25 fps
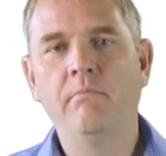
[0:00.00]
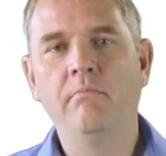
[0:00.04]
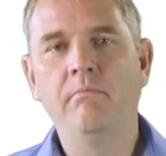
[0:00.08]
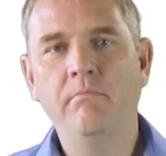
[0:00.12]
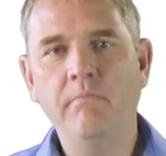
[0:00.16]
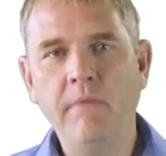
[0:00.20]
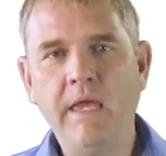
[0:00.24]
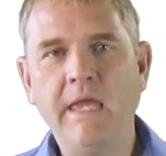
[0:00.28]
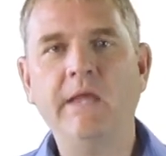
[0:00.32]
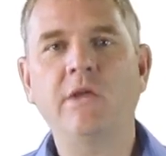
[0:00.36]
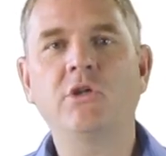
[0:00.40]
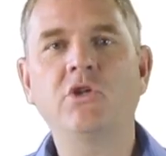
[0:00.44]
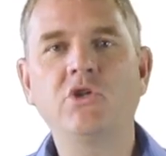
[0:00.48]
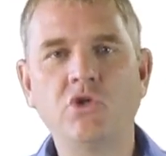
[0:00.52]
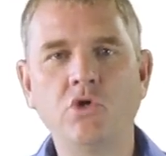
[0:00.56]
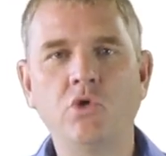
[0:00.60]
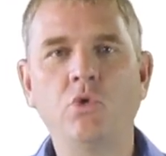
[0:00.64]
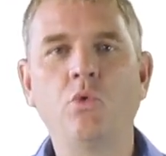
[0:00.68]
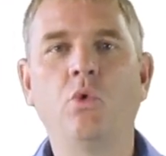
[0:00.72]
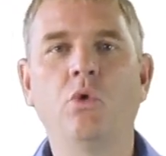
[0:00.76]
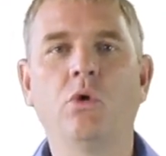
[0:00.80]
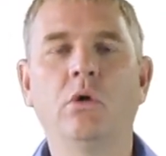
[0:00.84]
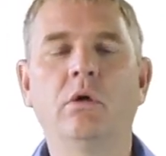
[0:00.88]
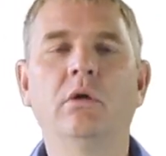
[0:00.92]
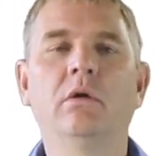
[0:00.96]
Make
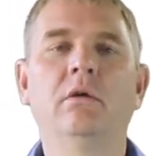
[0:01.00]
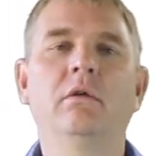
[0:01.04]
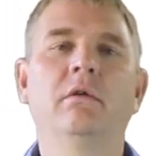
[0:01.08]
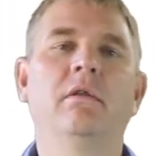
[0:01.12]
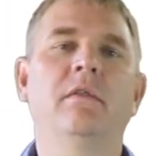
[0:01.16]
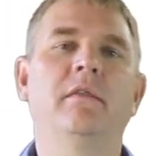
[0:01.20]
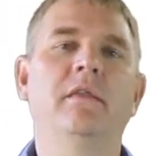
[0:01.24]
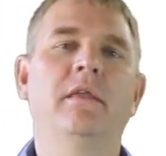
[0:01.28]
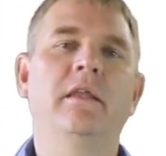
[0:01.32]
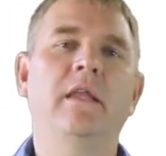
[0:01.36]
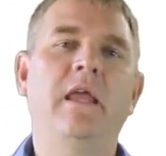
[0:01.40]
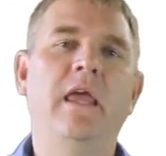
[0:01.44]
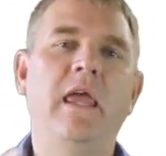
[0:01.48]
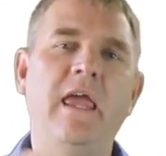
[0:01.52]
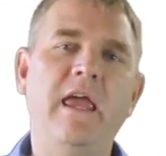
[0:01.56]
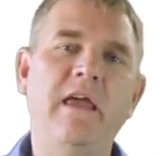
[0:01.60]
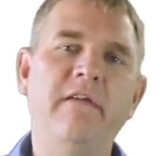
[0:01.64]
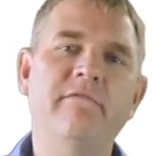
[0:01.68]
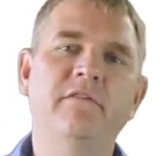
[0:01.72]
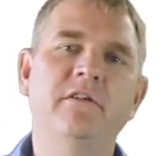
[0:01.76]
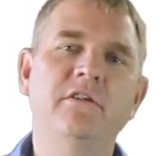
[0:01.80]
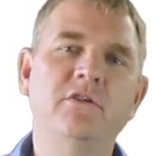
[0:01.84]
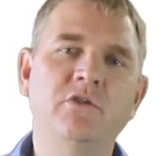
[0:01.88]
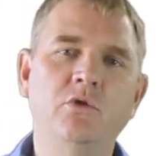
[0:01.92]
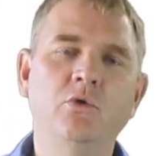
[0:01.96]
sure that
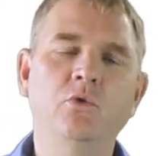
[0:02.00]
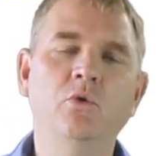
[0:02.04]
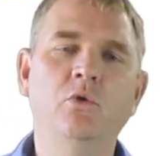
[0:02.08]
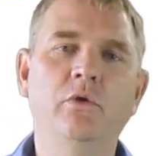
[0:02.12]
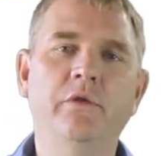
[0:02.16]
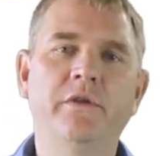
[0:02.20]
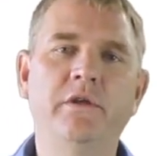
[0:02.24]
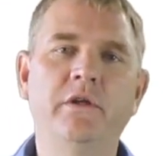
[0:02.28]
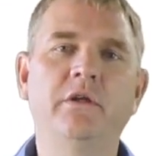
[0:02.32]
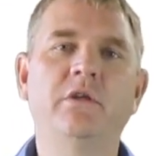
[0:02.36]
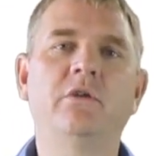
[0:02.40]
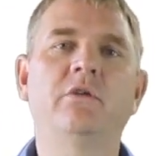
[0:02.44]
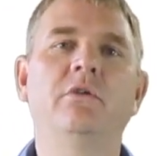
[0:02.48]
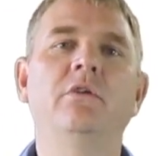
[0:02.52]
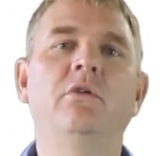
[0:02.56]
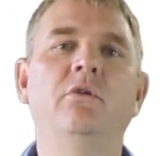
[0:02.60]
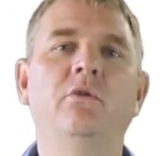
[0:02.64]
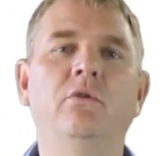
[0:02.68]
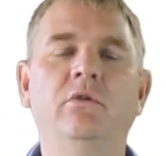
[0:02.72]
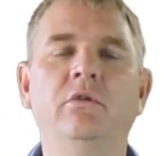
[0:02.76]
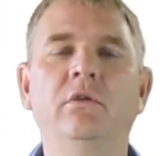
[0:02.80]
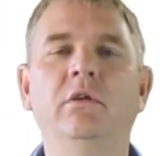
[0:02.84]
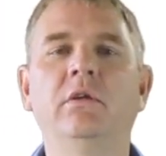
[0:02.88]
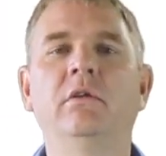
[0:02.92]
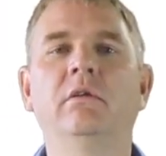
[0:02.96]
every tool that you're
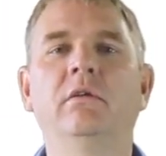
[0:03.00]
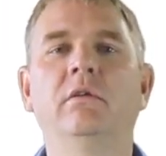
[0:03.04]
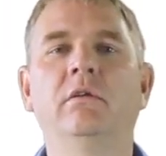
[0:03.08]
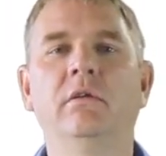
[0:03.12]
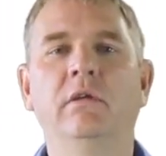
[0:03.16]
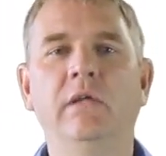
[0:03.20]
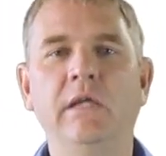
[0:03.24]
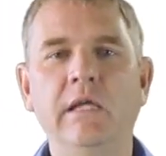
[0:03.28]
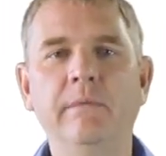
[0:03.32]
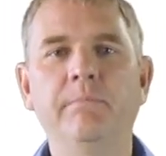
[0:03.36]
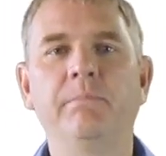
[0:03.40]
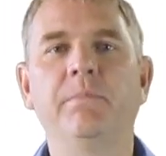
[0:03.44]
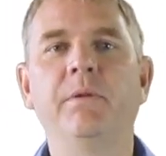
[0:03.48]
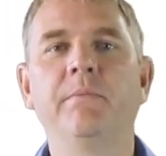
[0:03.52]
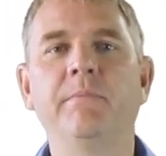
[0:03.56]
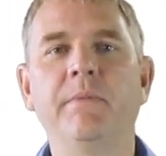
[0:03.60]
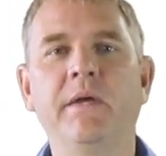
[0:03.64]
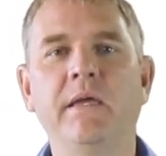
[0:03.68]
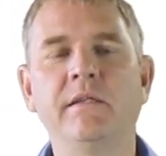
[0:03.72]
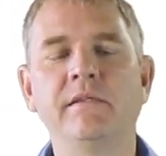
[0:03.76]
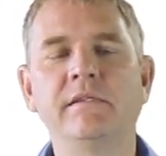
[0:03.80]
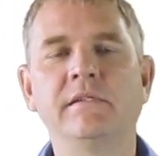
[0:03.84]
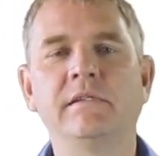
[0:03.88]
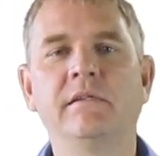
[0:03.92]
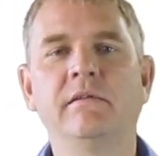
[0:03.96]
using
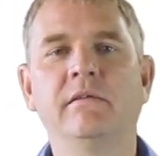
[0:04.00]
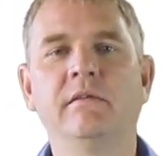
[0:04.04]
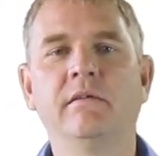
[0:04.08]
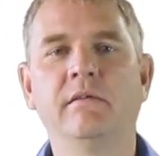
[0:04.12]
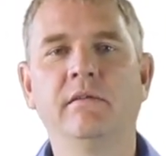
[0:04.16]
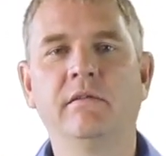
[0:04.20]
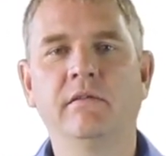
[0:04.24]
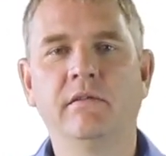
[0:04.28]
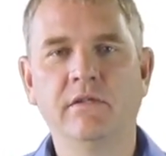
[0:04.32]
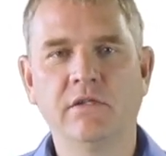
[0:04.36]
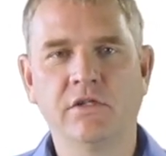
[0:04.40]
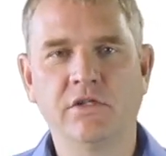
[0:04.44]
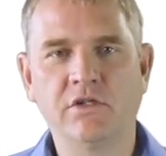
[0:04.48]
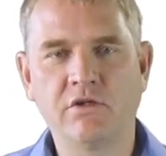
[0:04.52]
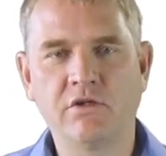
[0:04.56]
implements the